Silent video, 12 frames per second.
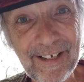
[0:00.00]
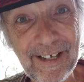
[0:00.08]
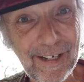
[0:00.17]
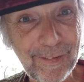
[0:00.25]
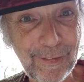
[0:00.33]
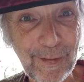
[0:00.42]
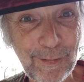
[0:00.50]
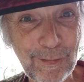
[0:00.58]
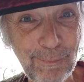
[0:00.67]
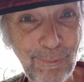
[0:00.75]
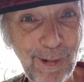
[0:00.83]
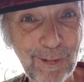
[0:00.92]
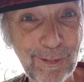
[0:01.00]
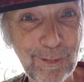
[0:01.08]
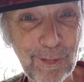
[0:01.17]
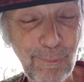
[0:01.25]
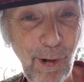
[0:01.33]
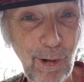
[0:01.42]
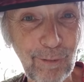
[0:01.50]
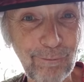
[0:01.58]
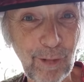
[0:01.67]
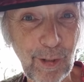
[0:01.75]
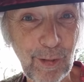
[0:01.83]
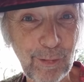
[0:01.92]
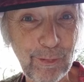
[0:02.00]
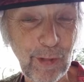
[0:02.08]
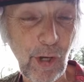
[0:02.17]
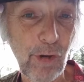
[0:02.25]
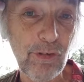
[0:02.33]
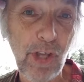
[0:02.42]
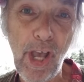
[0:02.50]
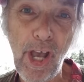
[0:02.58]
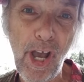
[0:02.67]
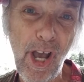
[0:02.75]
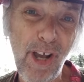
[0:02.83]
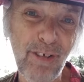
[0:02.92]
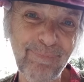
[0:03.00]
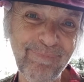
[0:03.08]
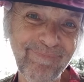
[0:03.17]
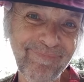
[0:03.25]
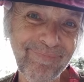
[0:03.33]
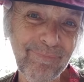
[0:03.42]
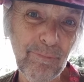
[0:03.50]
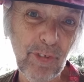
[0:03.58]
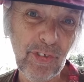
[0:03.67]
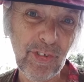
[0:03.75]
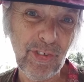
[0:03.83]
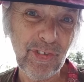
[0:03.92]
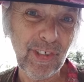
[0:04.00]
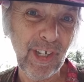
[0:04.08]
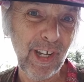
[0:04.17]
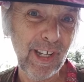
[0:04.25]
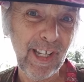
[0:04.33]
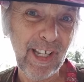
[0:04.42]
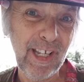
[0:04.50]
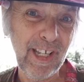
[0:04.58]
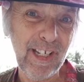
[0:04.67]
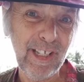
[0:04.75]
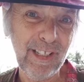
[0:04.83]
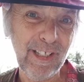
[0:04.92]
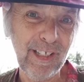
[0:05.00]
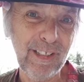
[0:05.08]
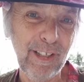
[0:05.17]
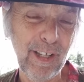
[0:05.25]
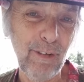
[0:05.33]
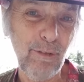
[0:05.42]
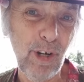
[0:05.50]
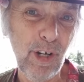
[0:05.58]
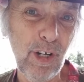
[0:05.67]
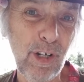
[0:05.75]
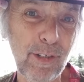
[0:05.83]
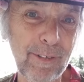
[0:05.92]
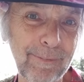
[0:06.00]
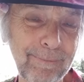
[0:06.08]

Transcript: on their smuggled smartphones. Oh, yeah. Prisoners got anything they want.